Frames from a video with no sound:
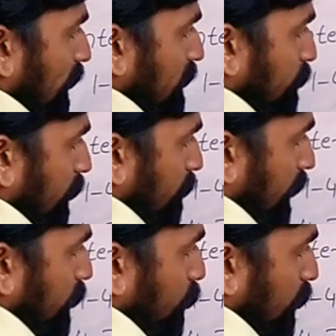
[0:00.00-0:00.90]
plus 1
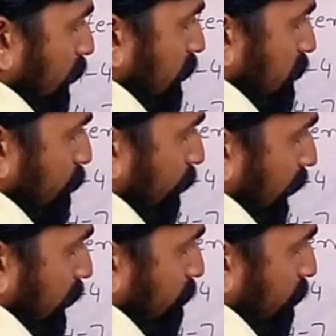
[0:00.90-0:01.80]
by 2 is
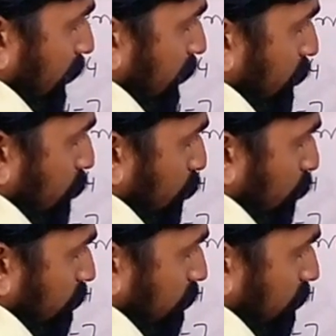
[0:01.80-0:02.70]
5 by
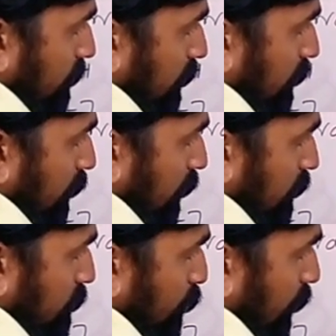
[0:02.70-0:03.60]
2.
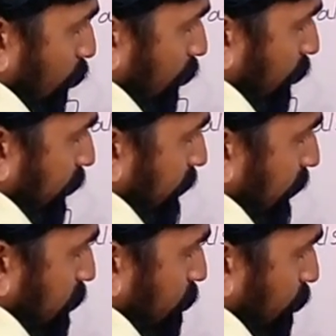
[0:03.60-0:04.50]
So you are going to get it
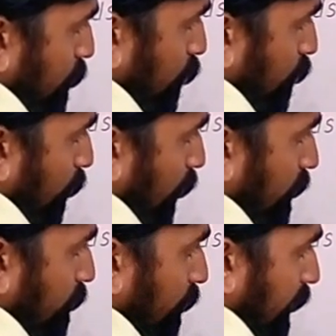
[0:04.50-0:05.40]
as
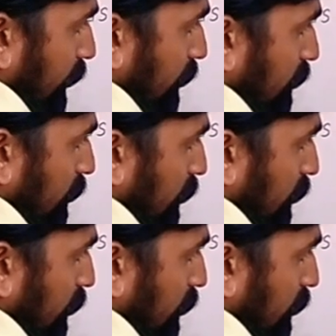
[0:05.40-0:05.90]
2.5.